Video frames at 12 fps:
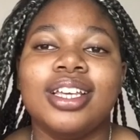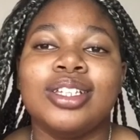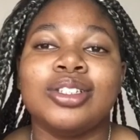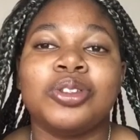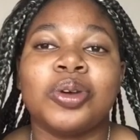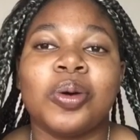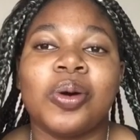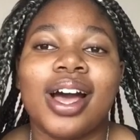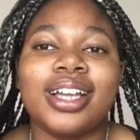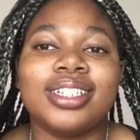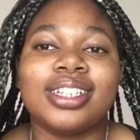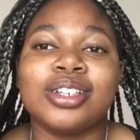So
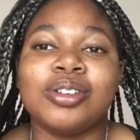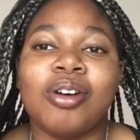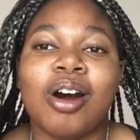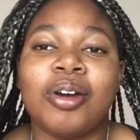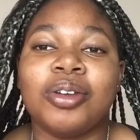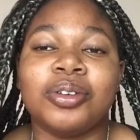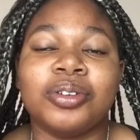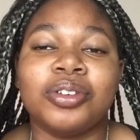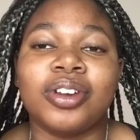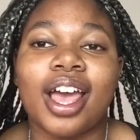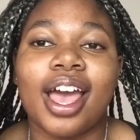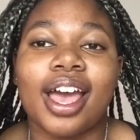I didn't know how he would
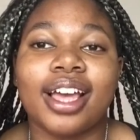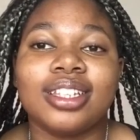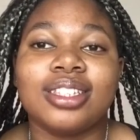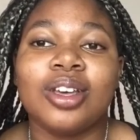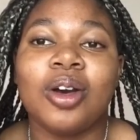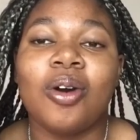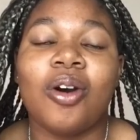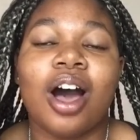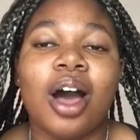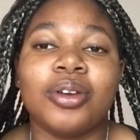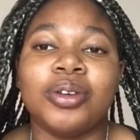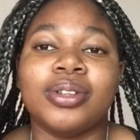react or
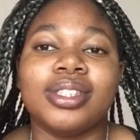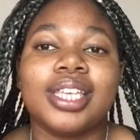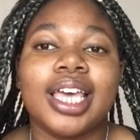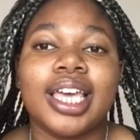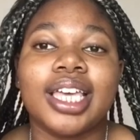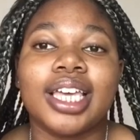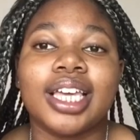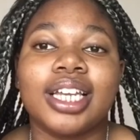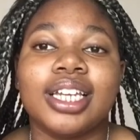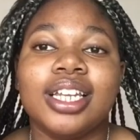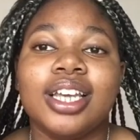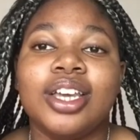how he would take
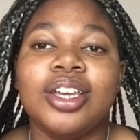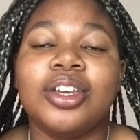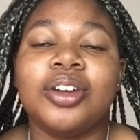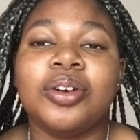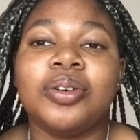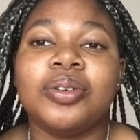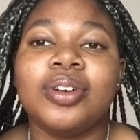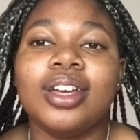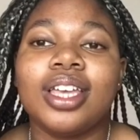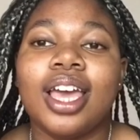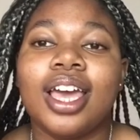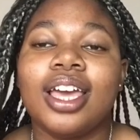it.
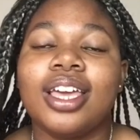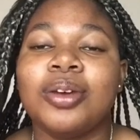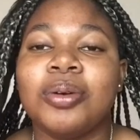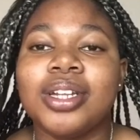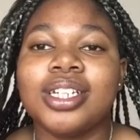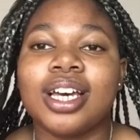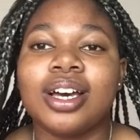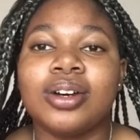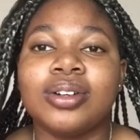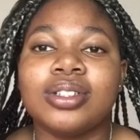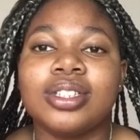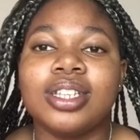Okay, he went
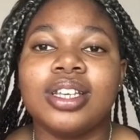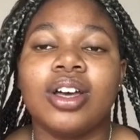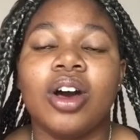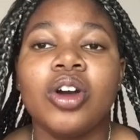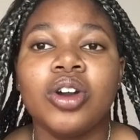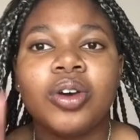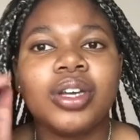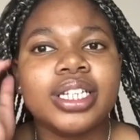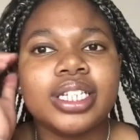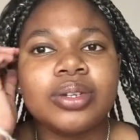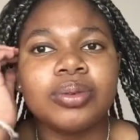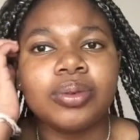out. Oh no, he
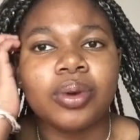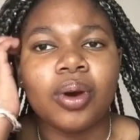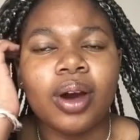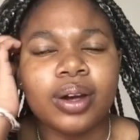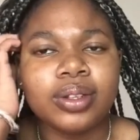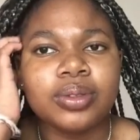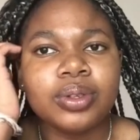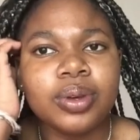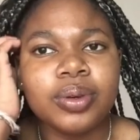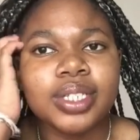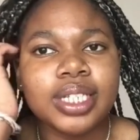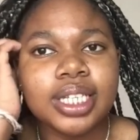didn't go out. He
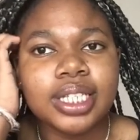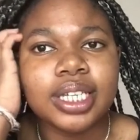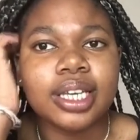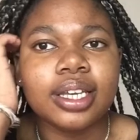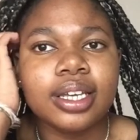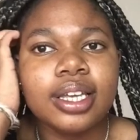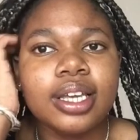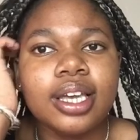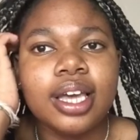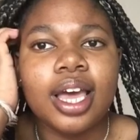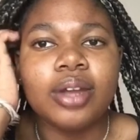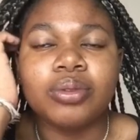was eating
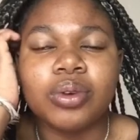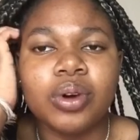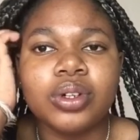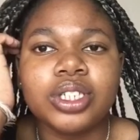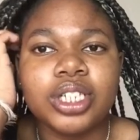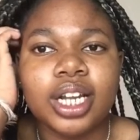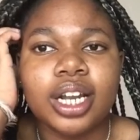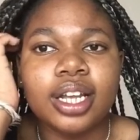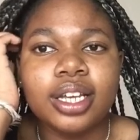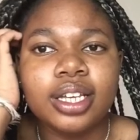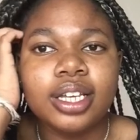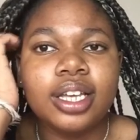and we were all
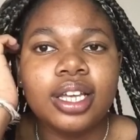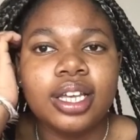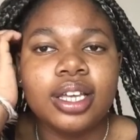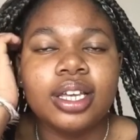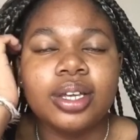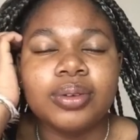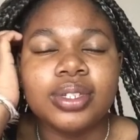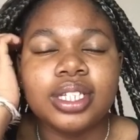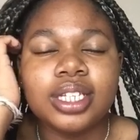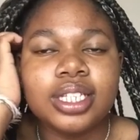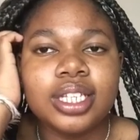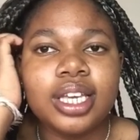chilling. He was
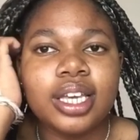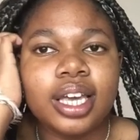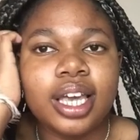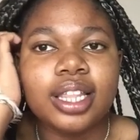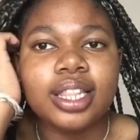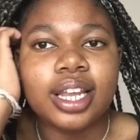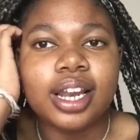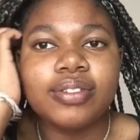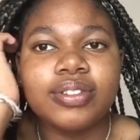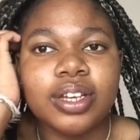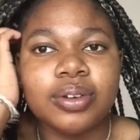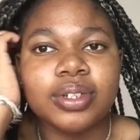eating, and then
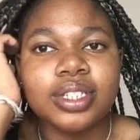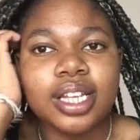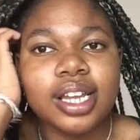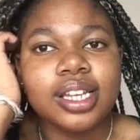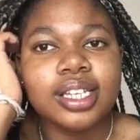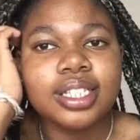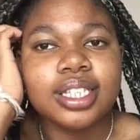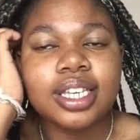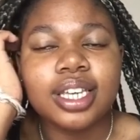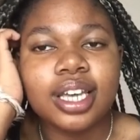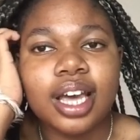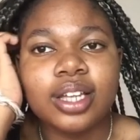after he was done
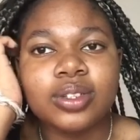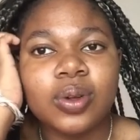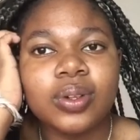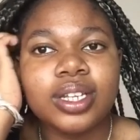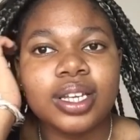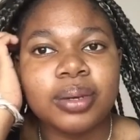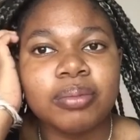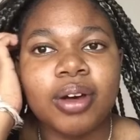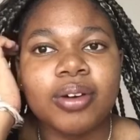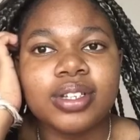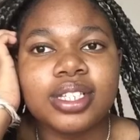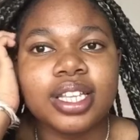eating, I told him,
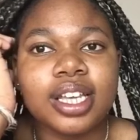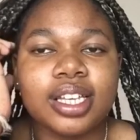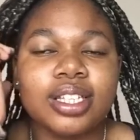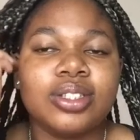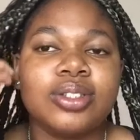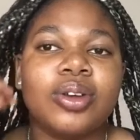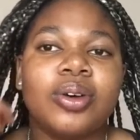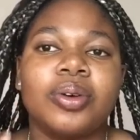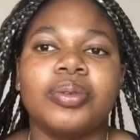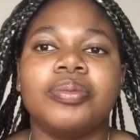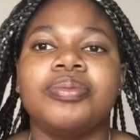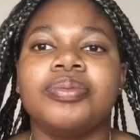I was like,
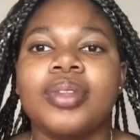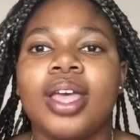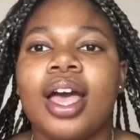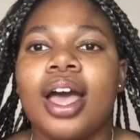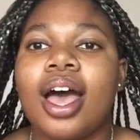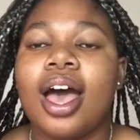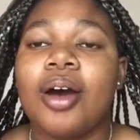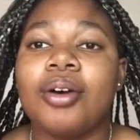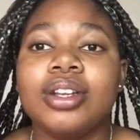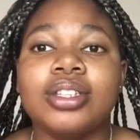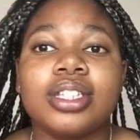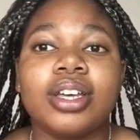"So, I
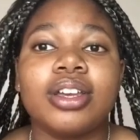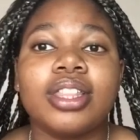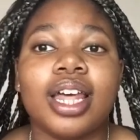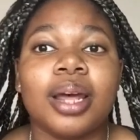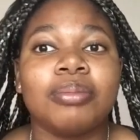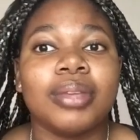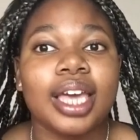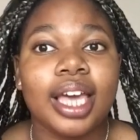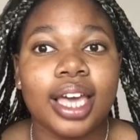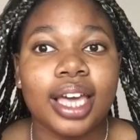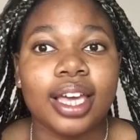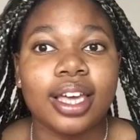wanted to tell you that I'm
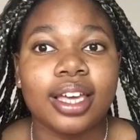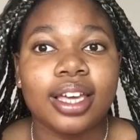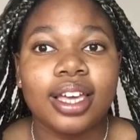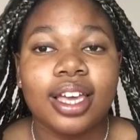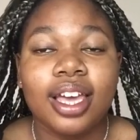gay.